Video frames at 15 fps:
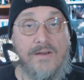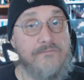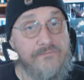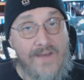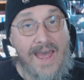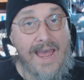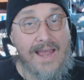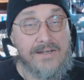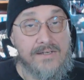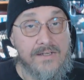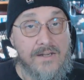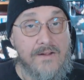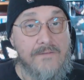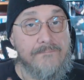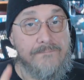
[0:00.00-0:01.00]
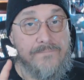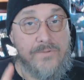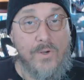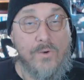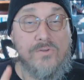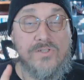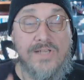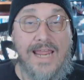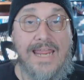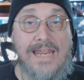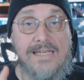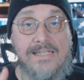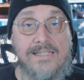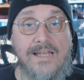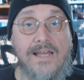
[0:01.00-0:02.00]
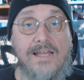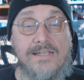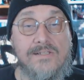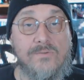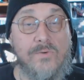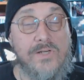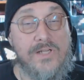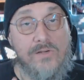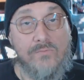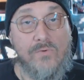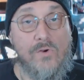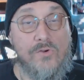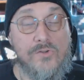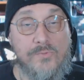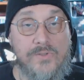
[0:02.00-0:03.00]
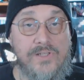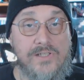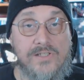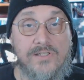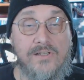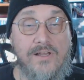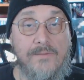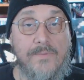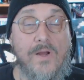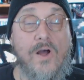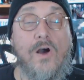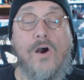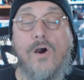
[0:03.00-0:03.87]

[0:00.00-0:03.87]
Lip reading: In fact, those 8 dice, when he rolls with his club,